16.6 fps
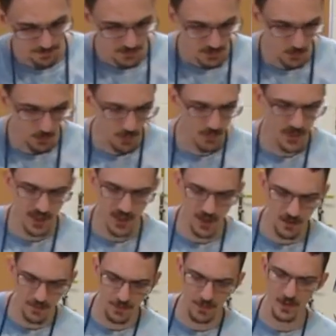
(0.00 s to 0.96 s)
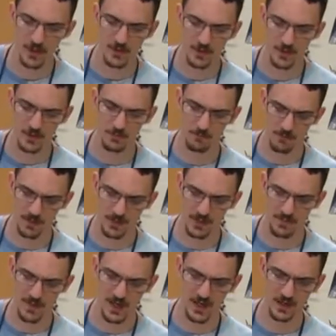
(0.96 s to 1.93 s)
you want to be careful. These aren't
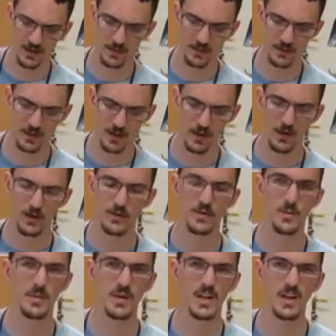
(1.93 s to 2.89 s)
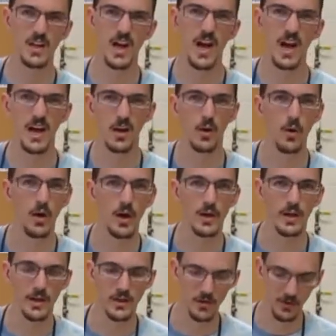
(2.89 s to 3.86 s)
really made to be high
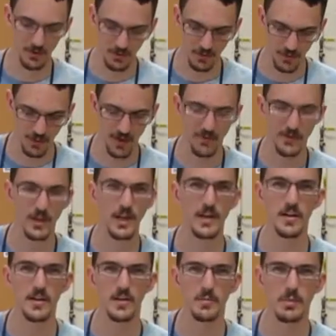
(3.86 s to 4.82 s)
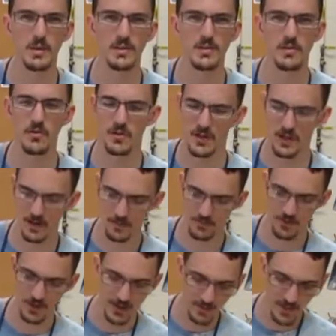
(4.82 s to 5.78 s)
quality, so they're going to have a lot of splinters on
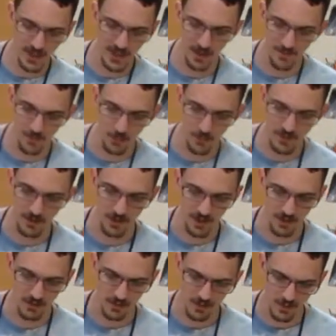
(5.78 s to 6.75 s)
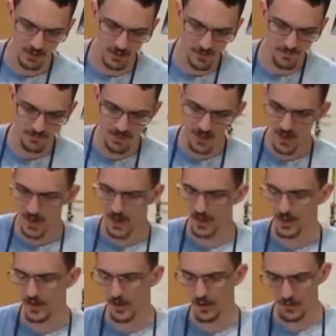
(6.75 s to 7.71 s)
them. Try to be careful when you're handling them. And
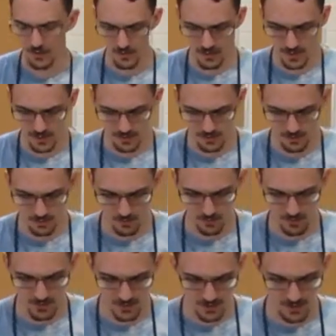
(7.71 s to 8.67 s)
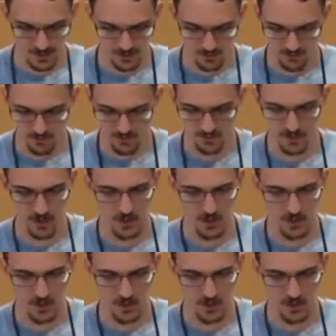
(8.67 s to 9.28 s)
then all you got to do really is just